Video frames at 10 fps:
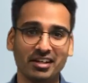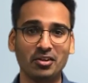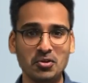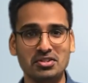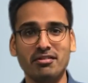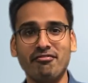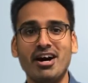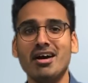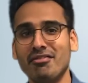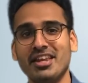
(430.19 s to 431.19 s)
Those are the
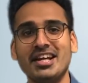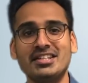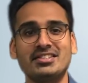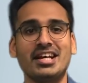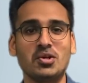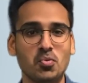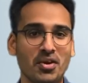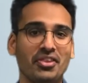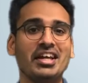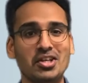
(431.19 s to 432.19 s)
5 things that we
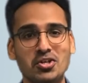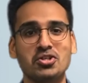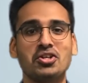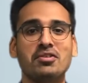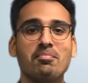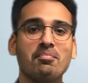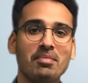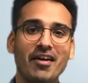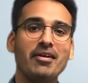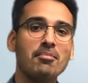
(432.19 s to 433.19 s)
think you should
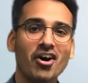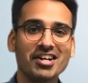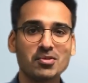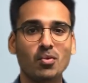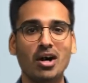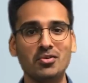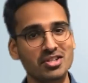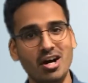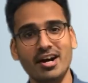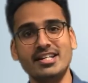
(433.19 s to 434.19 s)
bear in mind whilst
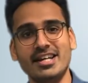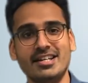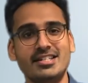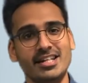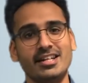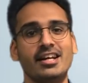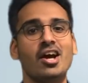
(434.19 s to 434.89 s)
architecting